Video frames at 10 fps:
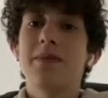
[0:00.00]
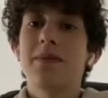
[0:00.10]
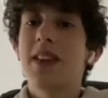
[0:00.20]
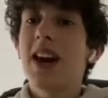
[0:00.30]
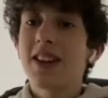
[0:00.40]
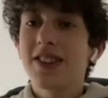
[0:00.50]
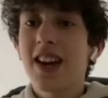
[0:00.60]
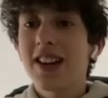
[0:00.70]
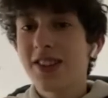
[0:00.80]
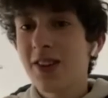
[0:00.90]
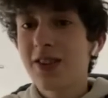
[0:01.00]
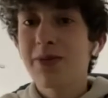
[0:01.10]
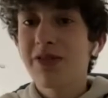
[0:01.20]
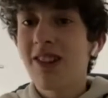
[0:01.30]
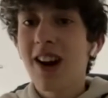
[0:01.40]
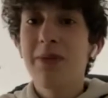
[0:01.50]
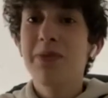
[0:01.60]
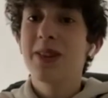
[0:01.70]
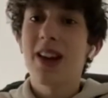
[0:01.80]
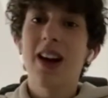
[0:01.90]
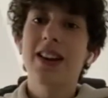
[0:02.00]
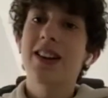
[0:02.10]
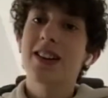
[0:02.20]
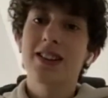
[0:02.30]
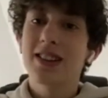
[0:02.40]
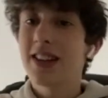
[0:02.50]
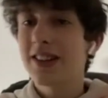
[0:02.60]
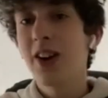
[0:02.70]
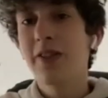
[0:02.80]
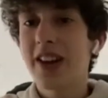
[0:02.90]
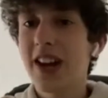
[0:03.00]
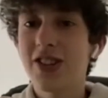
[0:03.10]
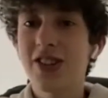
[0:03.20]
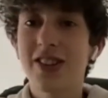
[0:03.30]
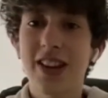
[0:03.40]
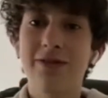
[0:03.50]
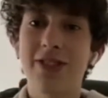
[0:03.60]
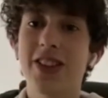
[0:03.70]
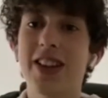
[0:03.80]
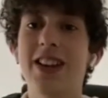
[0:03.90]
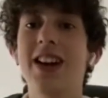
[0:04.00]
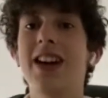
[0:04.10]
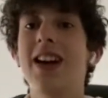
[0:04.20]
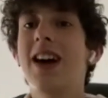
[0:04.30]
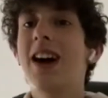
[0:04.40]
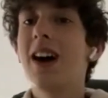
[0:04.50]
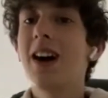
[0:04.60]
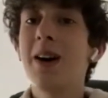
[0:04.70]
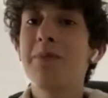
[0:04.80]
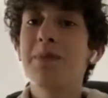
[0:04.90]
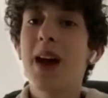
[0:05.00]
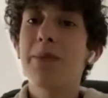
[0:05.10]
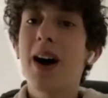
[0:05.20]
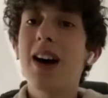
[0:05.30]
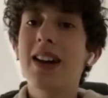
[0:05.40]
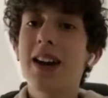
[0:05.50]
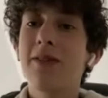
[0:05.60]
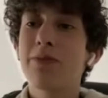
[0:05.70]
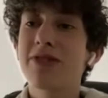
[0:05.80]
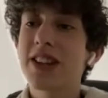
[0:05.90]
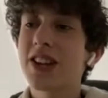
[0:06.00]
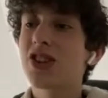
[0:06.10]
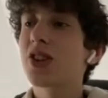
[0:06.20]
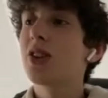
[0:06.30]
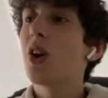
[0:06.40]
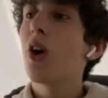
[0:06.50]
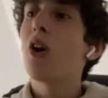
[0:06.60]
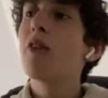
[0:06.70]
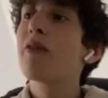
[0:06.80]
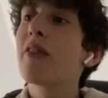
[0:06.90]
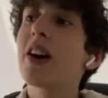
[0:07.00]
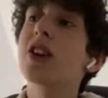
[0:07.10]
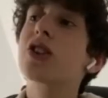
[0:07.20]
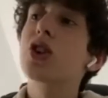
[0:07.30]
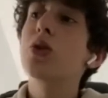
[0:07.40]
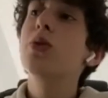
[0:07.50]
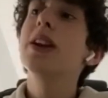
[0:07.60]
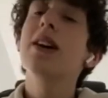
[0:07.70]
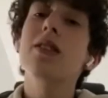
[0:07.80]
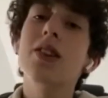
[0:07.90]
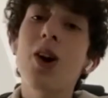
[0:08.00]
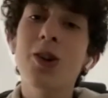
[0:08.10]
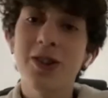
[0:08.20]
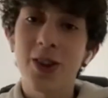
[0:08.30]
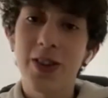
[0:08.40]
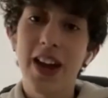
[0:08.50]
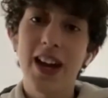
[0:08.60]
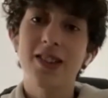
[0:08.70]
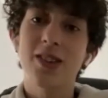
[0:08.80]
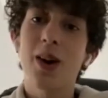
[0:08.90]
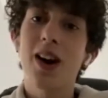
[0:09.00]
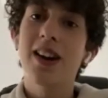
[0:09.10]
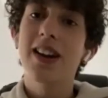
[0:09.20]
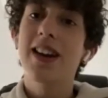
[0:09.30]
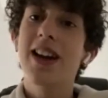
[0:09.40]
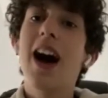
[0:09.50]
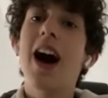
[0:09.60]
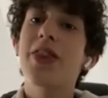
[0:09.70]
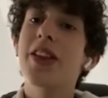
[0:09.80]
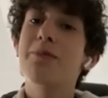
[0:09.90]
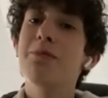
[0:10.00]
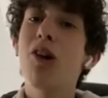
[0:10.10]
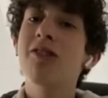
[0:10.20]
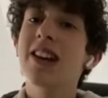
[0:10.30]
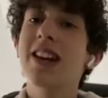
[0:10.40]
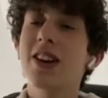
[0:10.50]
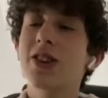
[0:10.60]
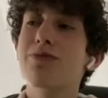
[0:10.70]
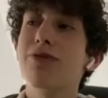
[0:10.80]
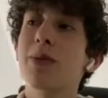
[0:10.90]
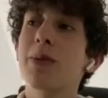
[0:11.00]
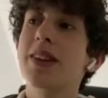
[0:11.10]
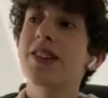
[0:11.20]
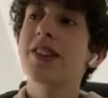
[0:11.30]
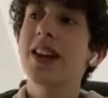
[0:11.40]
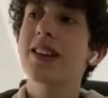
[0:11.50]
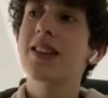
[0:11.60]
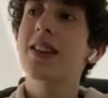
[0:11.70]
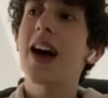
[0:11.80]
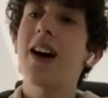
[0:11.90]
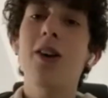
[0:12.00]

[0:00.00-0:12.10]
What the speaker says: Yes, go subscribe, like, click notifications, everything. But I gave a prediction of a 2-0 loss on there, so I think morally I should probably stick to that.